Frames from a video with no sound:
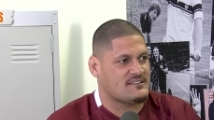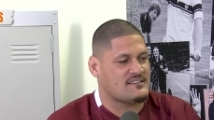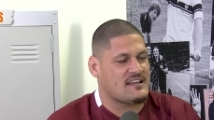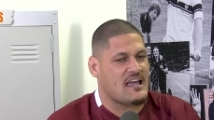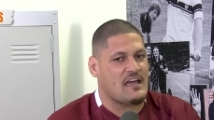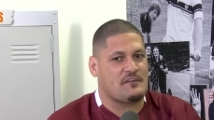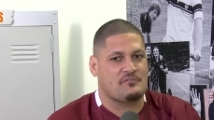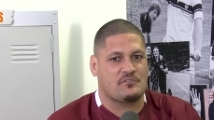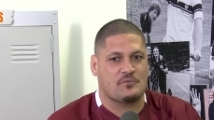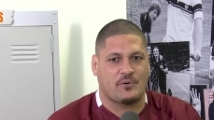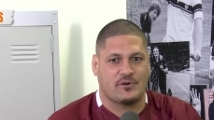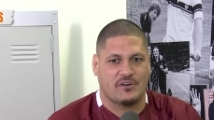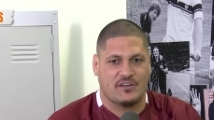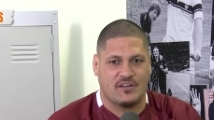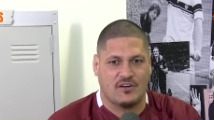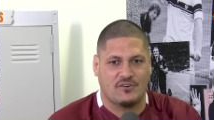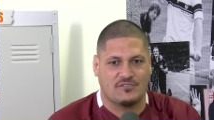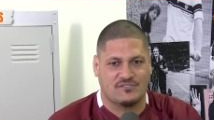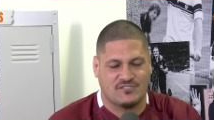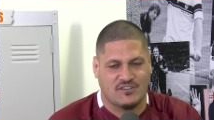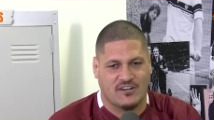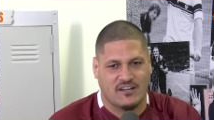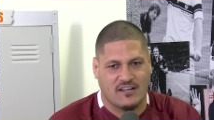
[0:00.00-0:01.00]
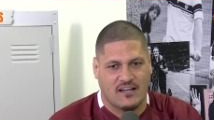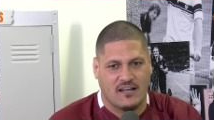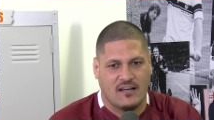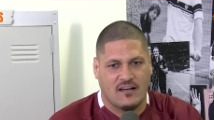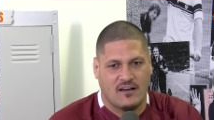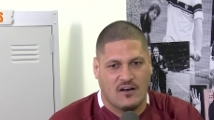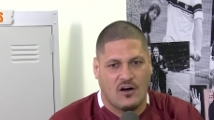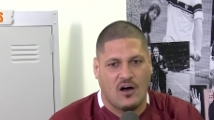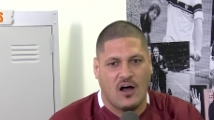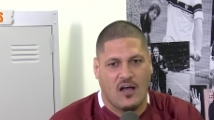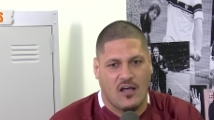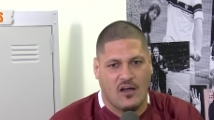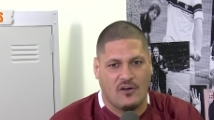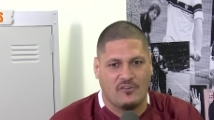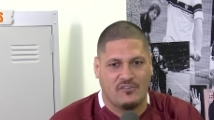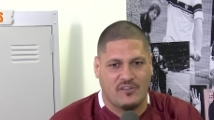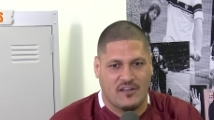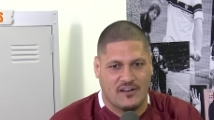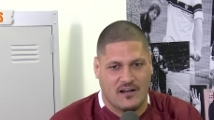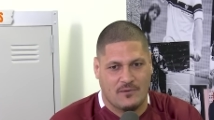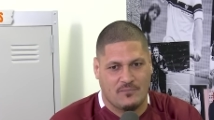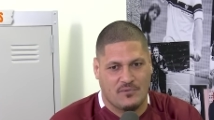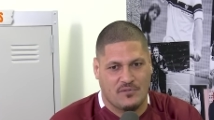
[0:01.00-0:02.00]
to everybody else, like, I own
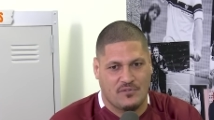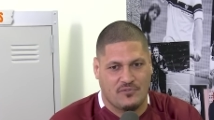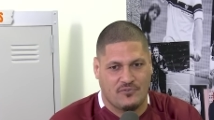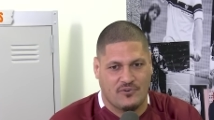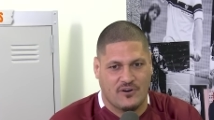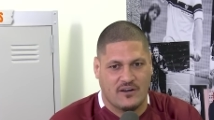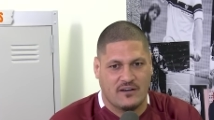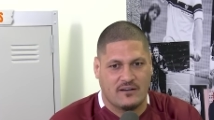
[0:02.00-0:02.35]
that number 3.